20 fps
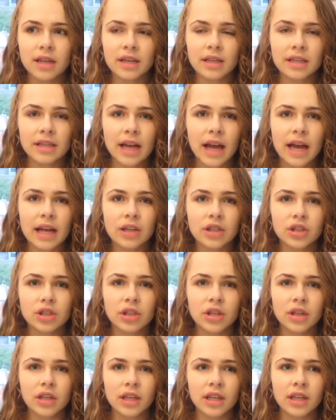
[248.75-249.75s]

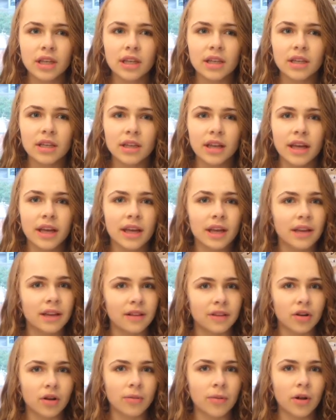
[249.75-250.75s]
intentionally like
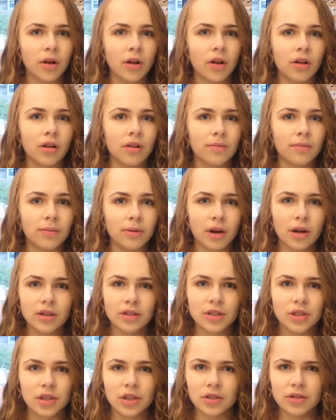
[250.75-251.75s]
glitter ball
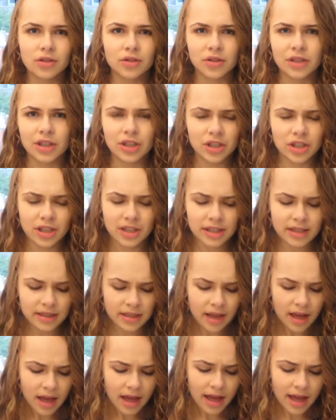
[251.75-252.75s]
bronzer
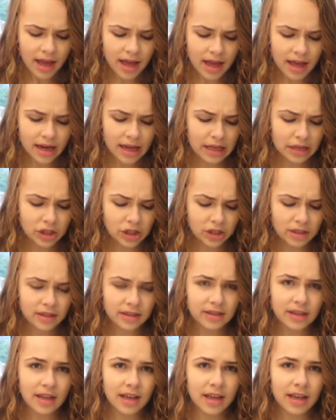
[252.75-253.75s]
strangeness. And
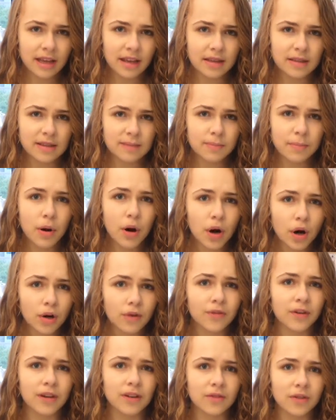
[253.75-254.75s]
it's
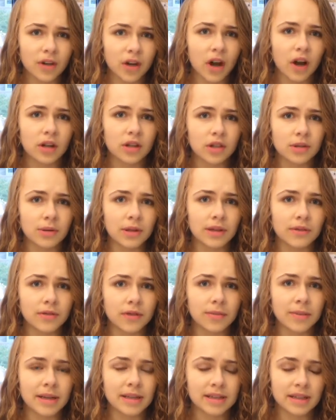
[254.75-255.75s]
perfect for contouring
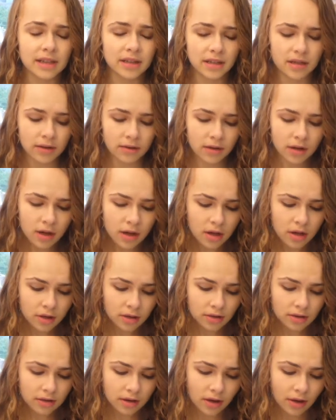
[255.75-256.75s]
for my skin tone.
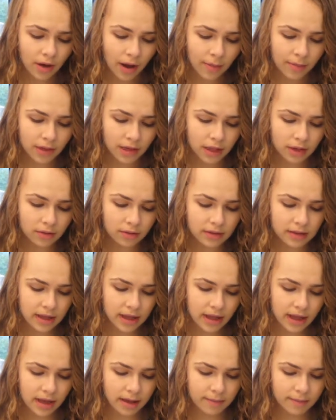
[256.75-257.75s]
So I'm going to use
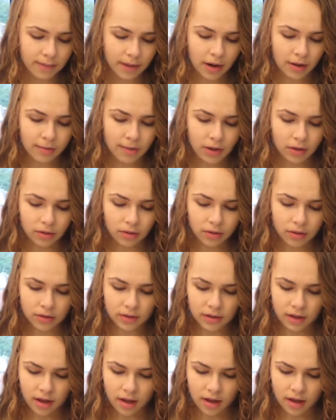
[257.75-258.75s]
a Bare
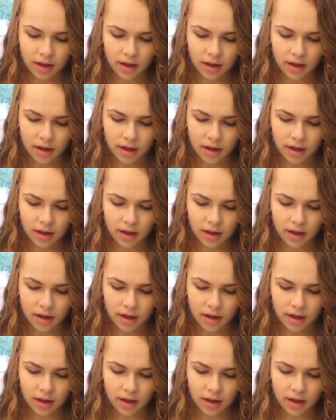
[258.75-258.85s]
Minerals,